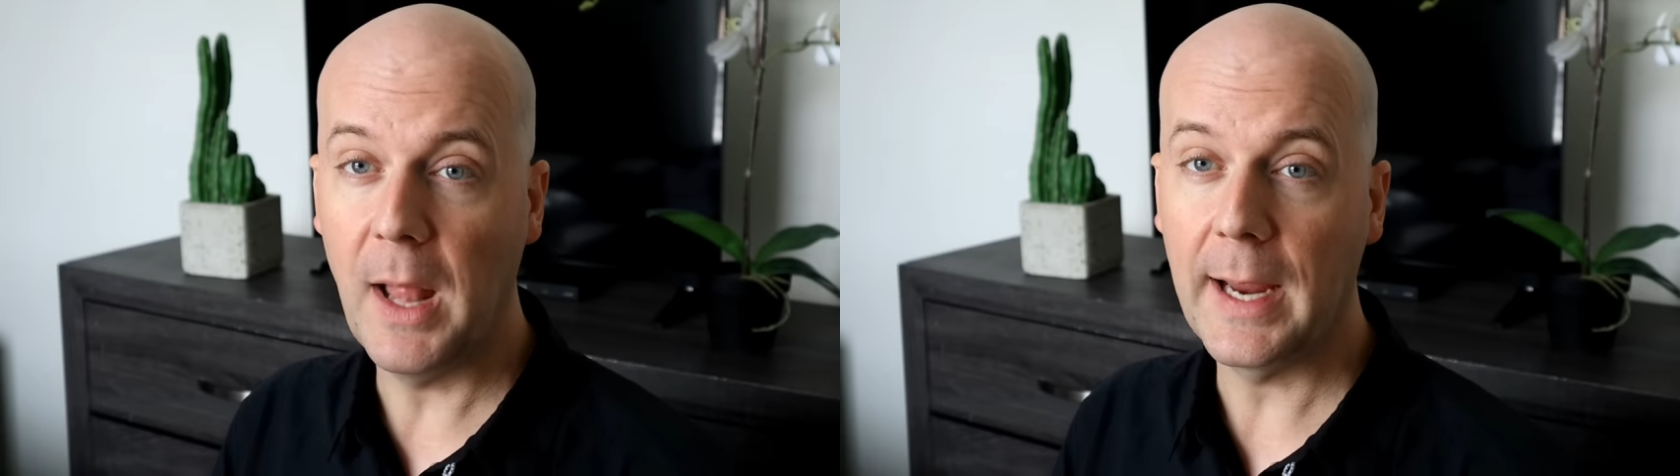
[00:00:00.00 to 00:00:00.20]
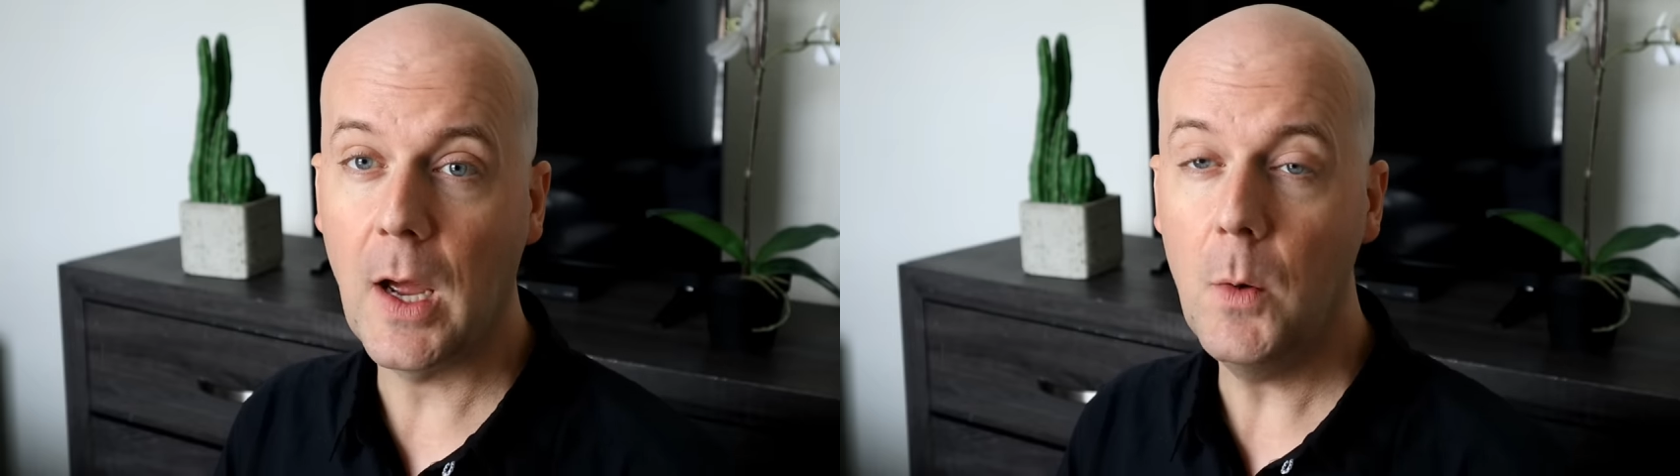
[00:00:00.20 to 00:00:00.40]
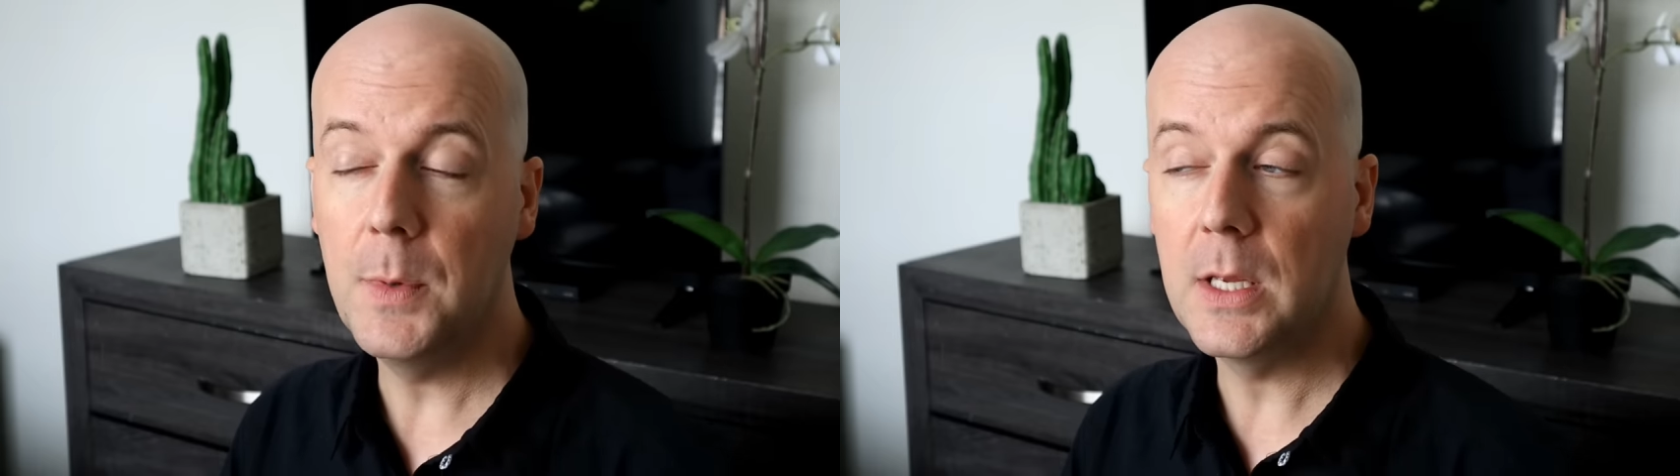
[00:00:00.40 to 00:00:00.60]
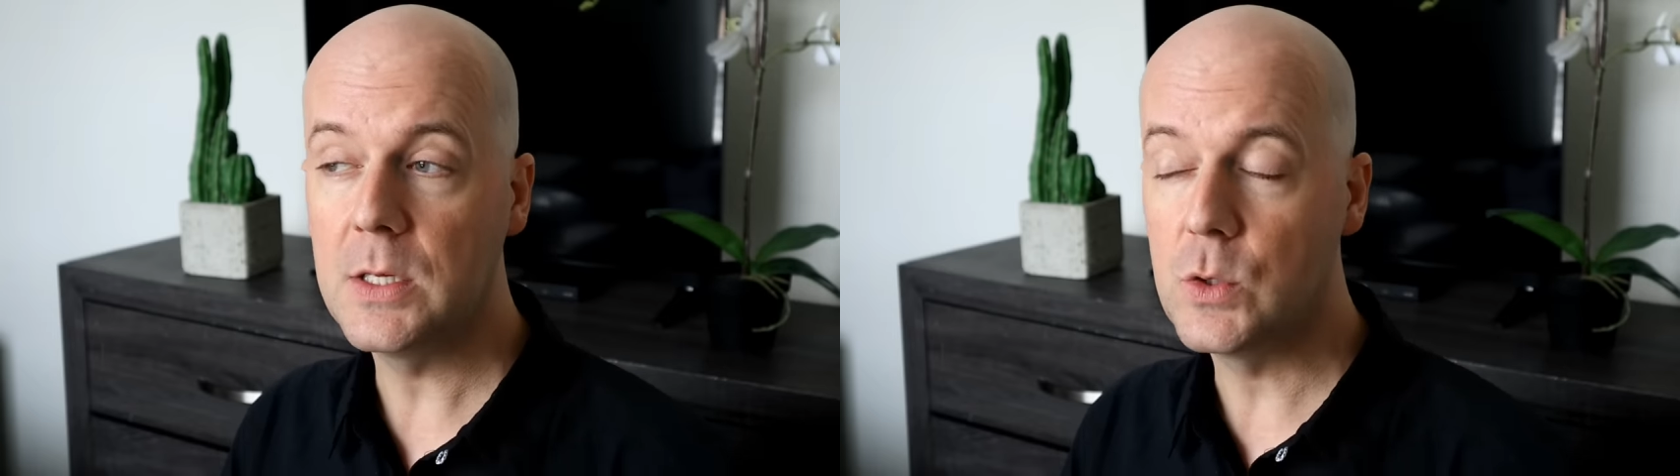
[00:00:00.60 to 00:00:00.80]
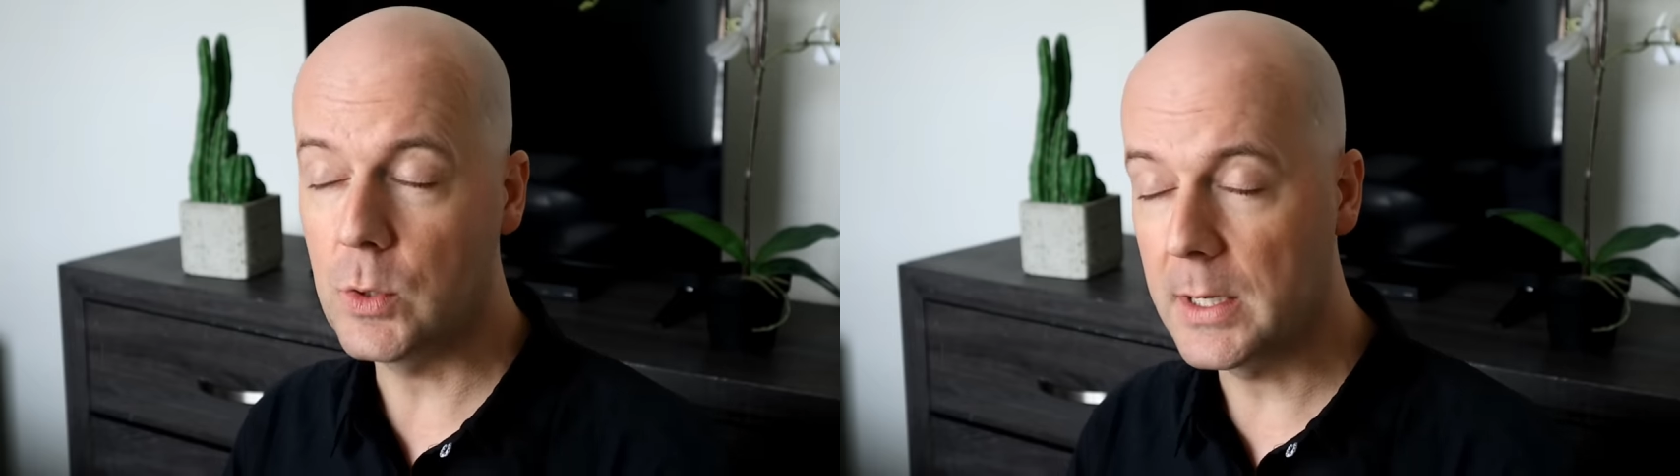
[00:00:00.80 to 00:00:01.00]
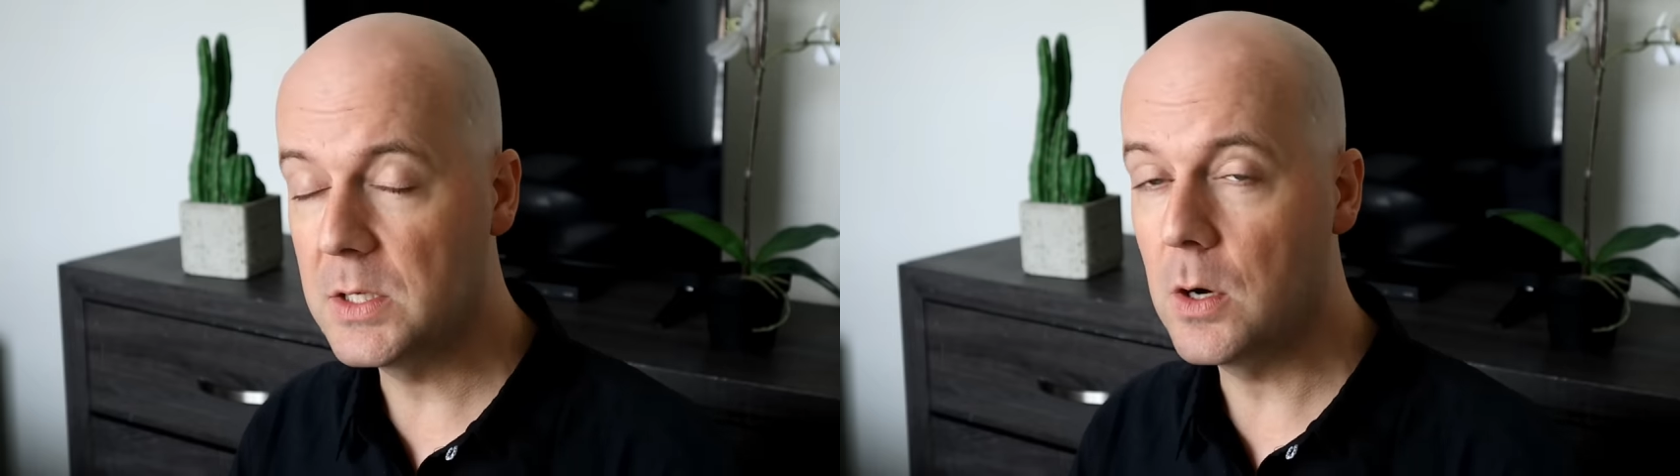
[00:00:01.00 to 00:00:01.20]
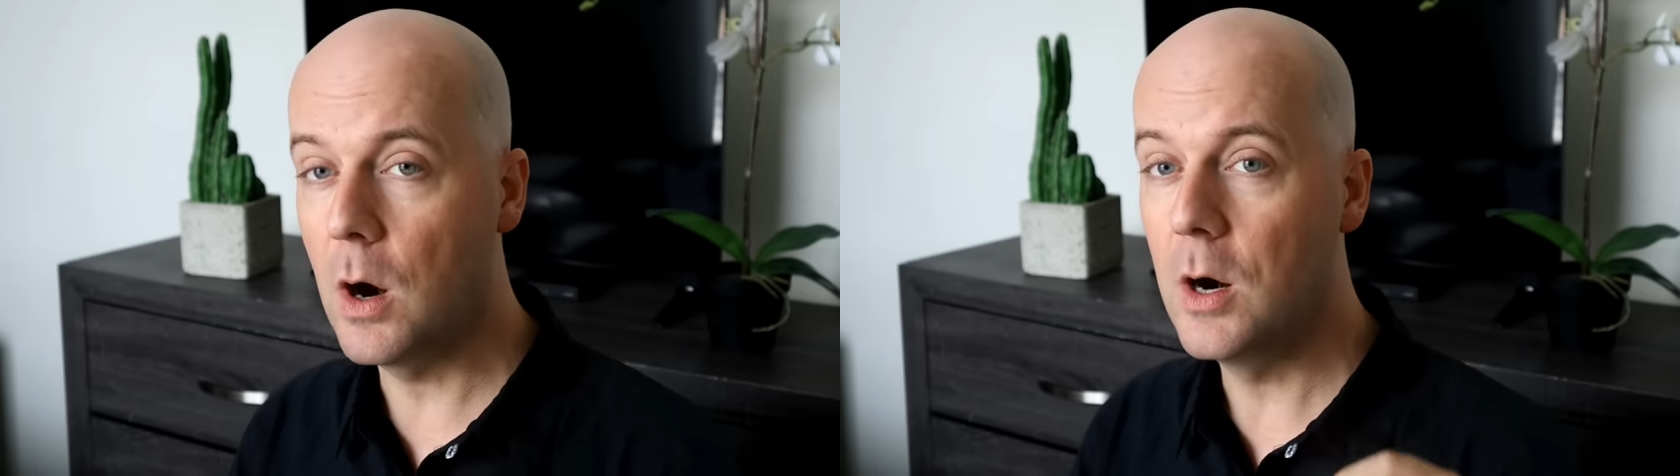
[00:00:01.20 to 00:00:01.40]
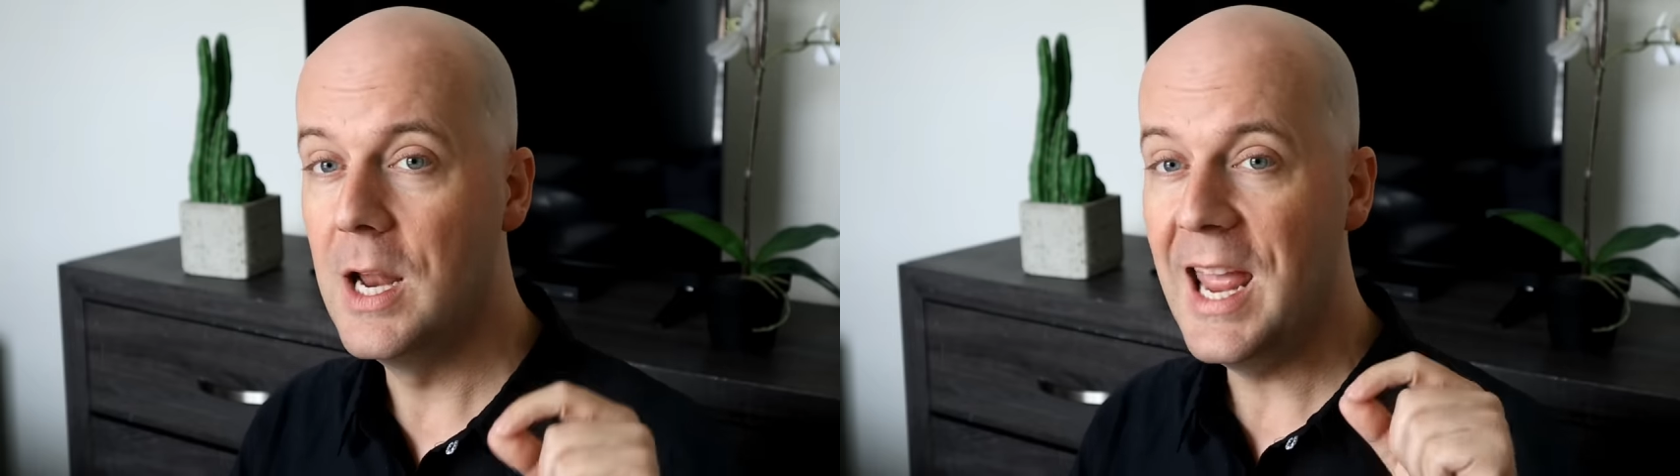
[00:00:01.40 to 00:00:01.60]
blackout because
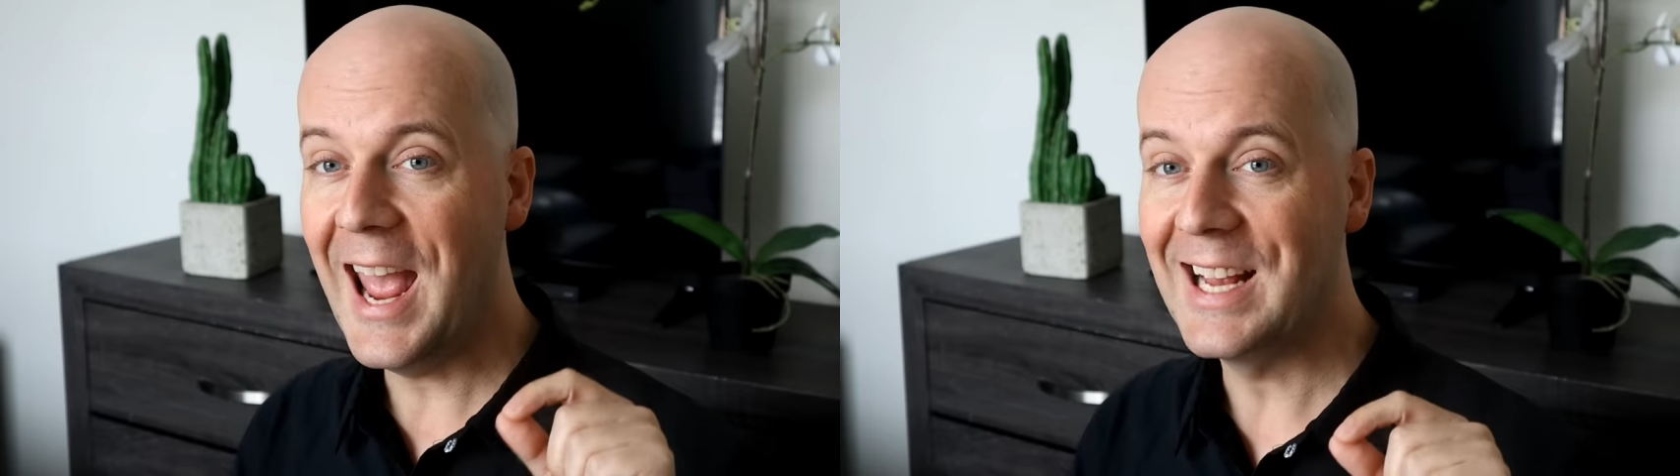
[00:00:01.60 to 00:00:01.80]
DirectStar